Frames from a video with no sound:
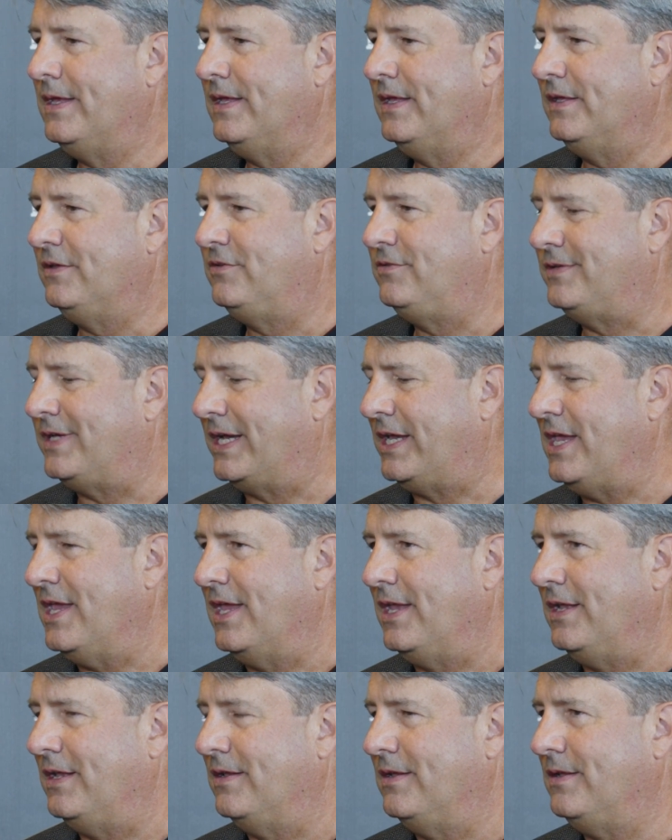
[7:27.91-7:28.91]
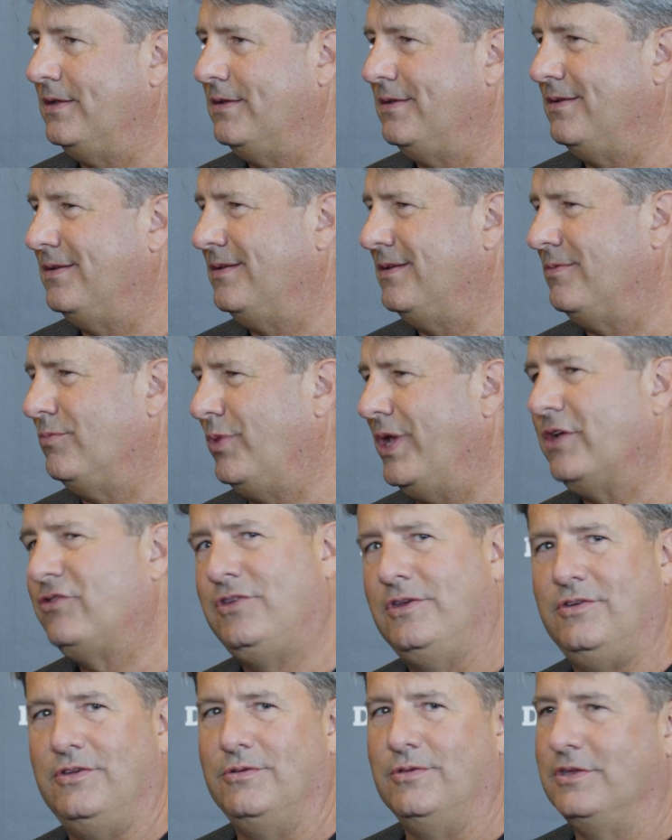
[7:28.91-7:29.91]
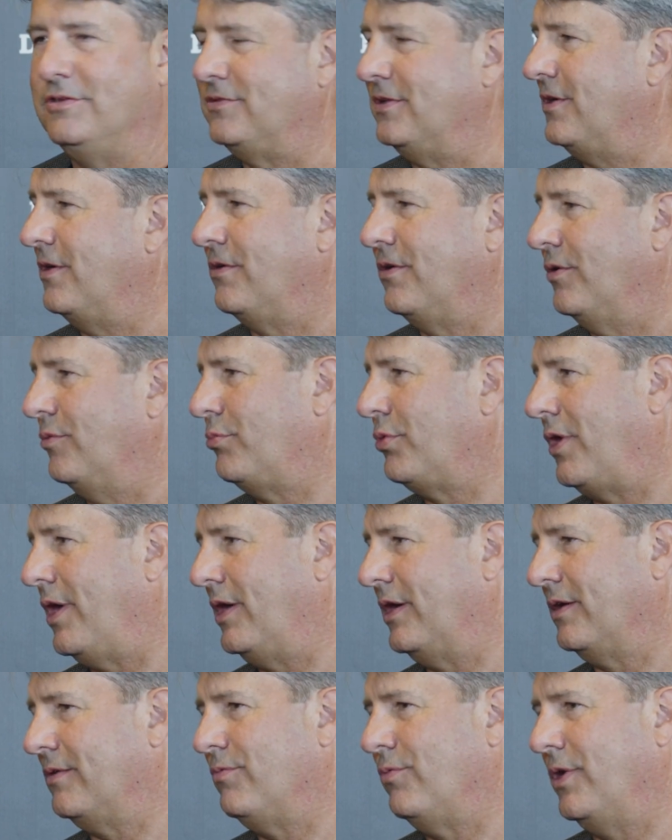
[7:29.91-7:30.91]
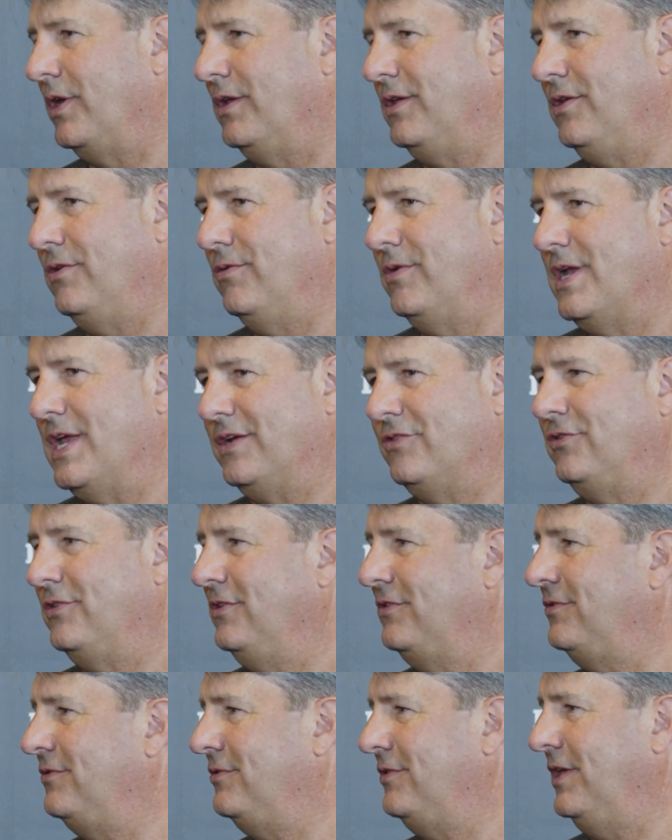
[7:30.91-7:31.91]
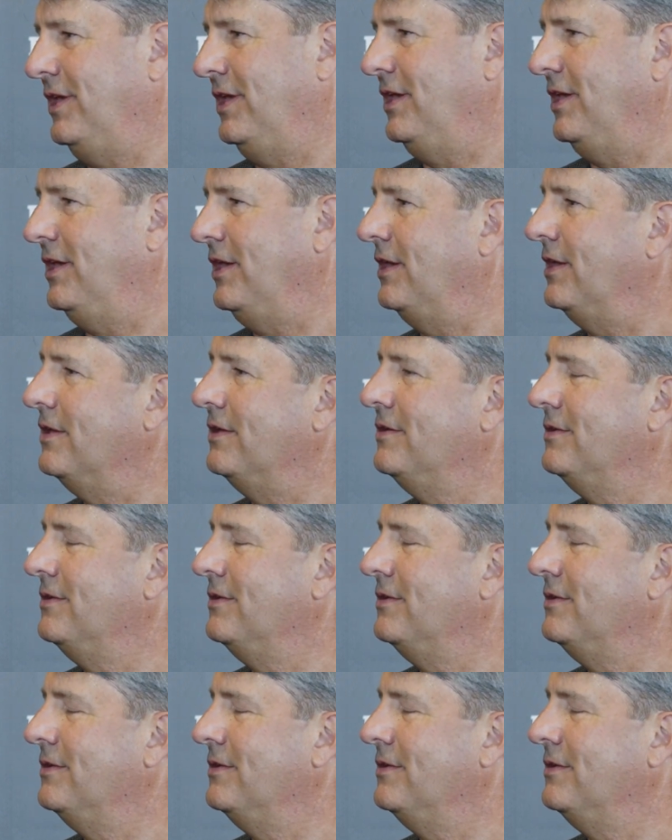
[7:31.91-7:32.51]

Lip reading: Second, we actually do this in our own product where you can actually see